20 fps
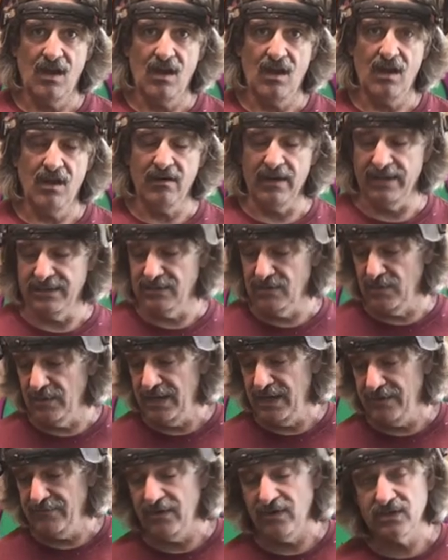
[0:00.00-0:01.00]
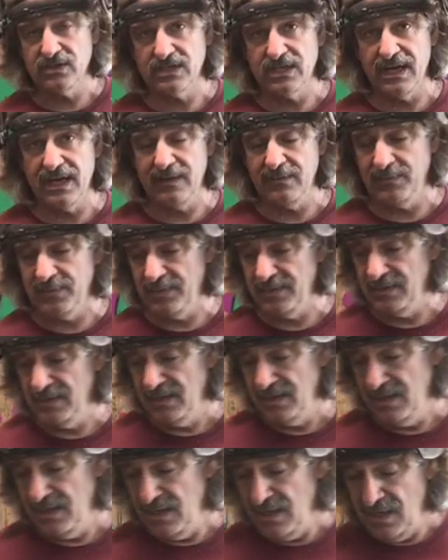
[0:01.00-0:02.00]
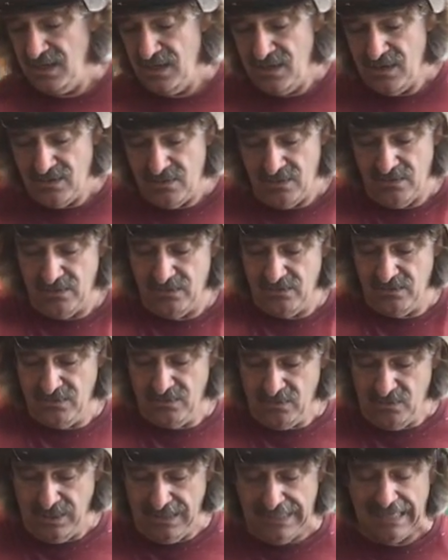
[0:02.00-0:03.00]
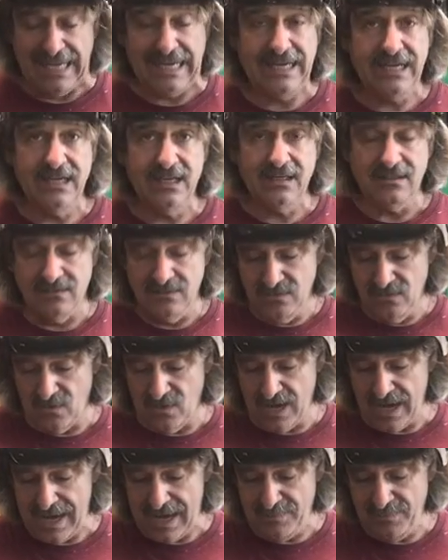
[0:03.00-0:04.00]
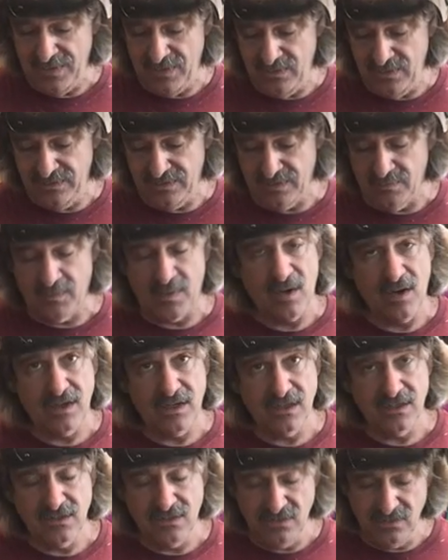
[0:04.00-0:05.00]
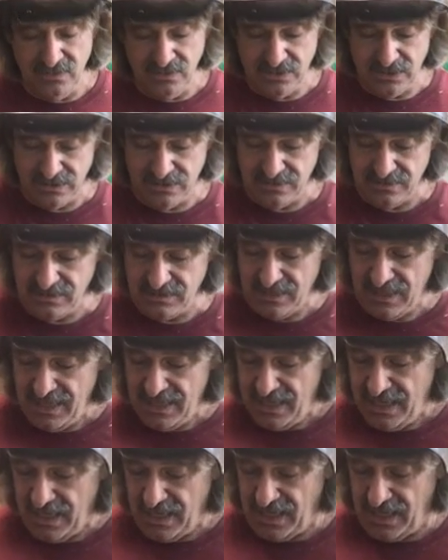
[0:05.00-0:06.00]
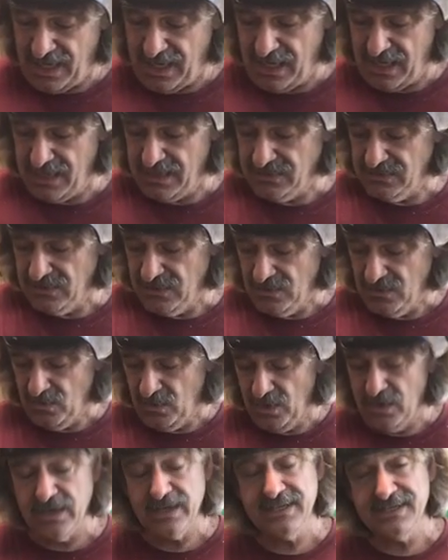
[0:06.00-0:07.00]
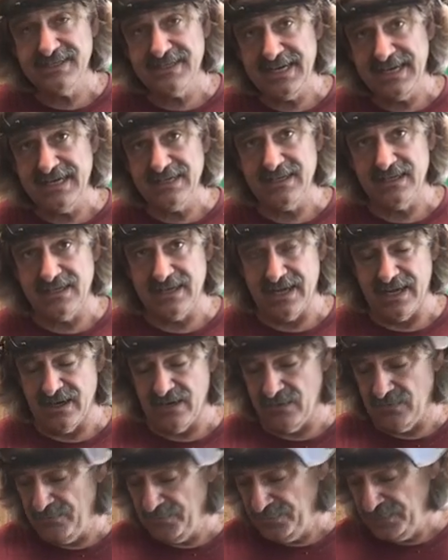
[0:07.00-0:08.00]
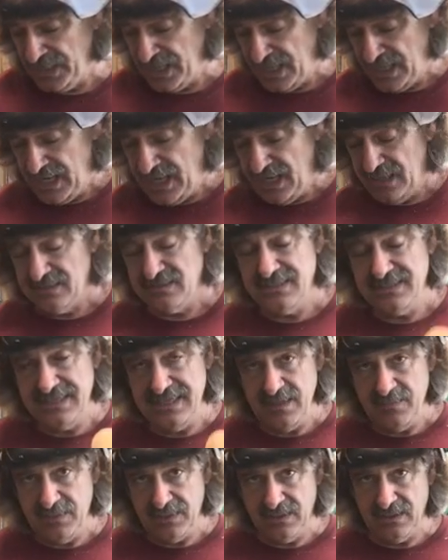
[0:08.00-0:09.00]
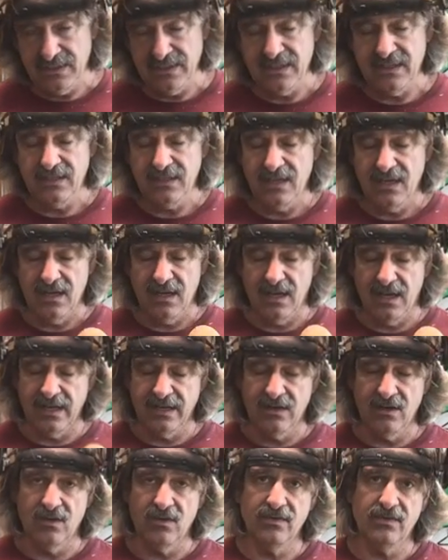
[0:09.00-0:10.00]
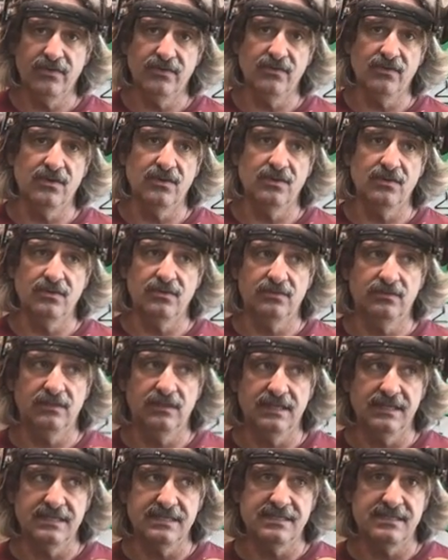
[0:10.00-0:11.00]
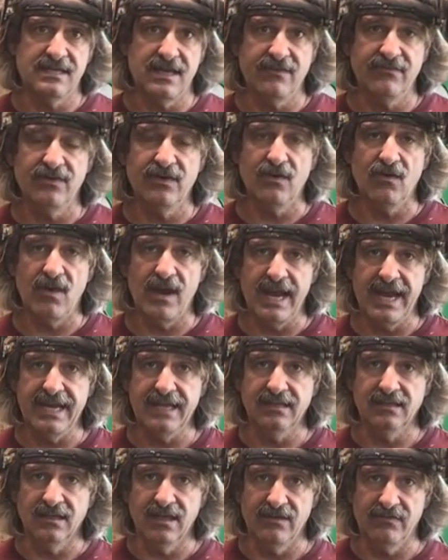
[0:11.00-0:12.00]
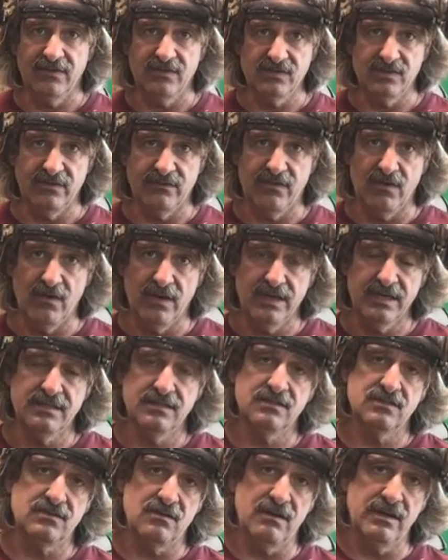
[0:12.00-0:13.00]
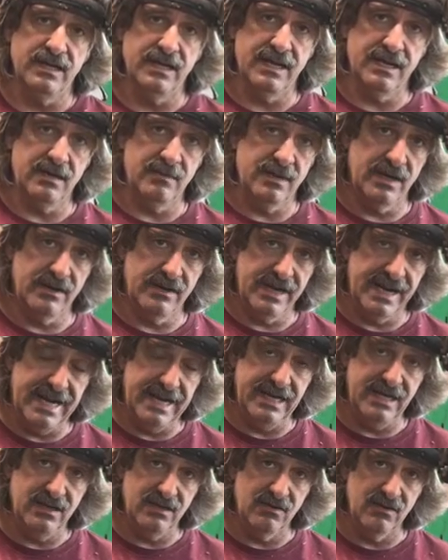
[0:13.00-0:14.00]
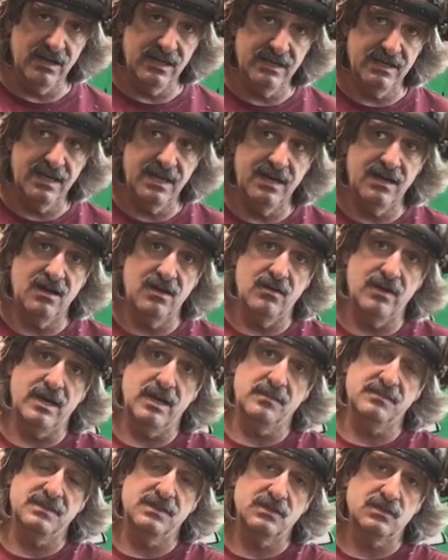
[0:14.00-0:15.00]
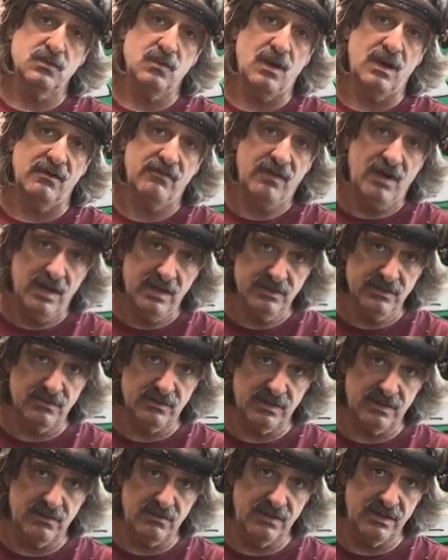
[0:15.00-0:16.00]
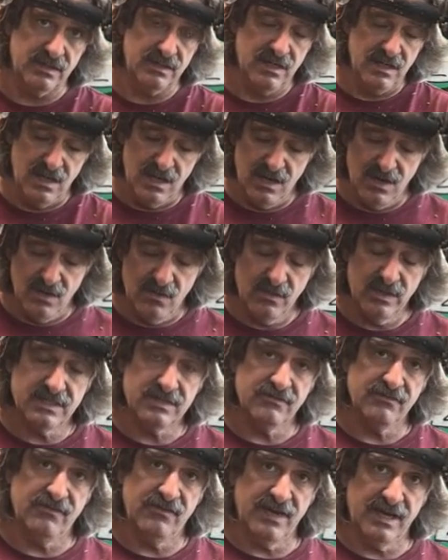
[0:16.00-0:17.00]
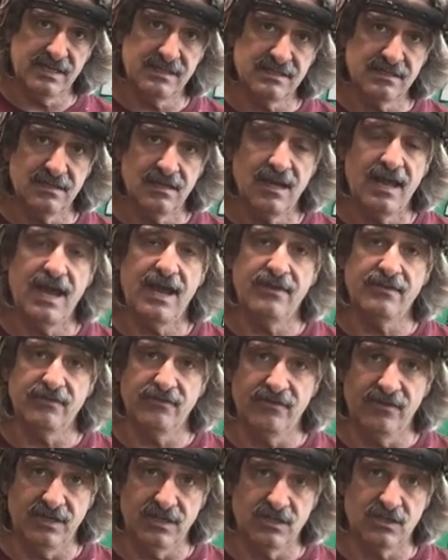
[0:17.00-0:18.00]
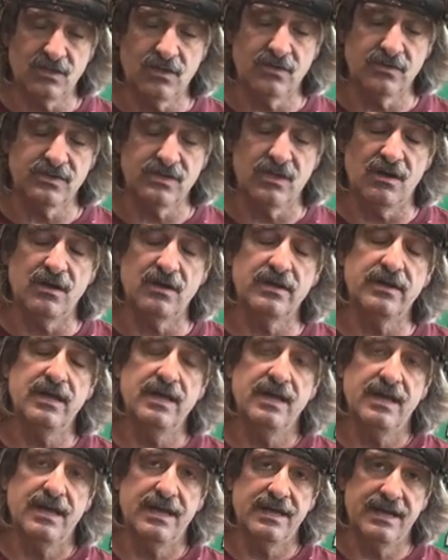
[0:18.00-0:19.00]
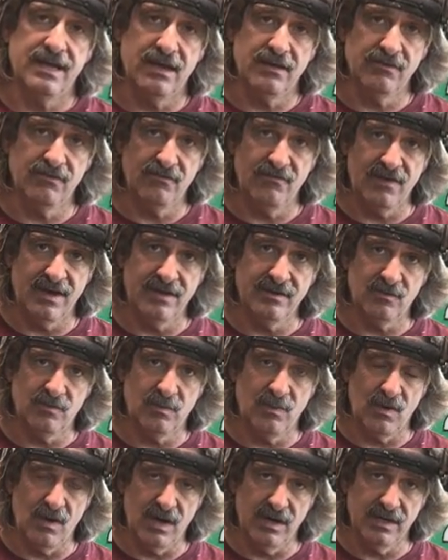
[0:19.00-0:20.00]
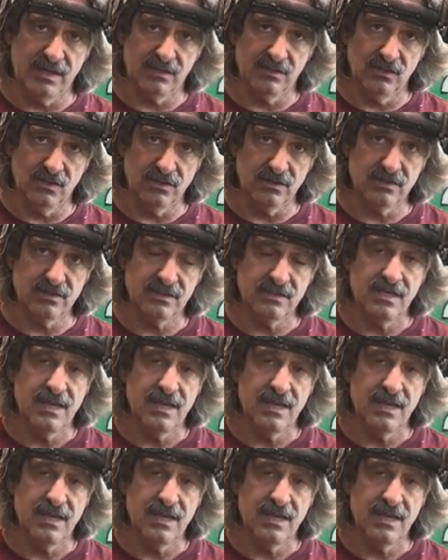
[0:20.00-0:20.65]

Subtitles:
All right, so we have our shape. We like it. We're happy with the bark inclusions, and we're going to sand it now. Typically, I go through 7 or 8 levels of grit, starting at about 80 grit and going up to 1200 grit, which affects how the finish goes on and how the final product looks.